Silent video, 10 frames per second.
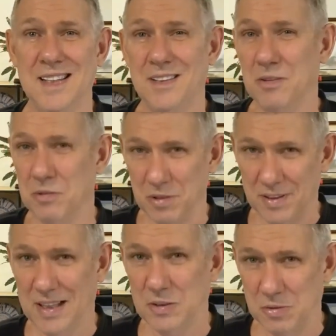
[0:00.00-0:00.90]
all of
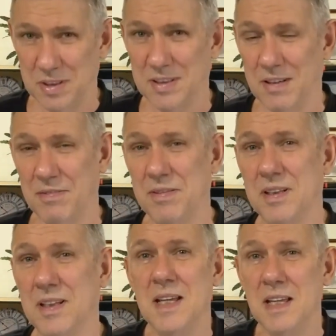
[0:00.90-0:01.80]
that sort of stuff,
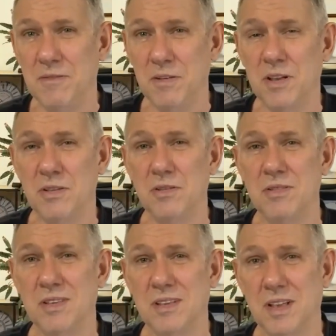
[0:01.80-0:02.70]
if you can
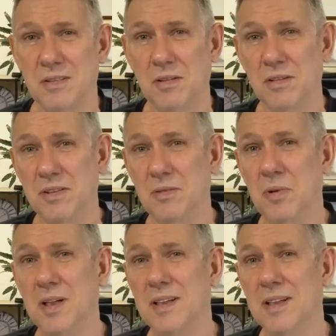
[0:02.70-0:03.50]
use the technology well.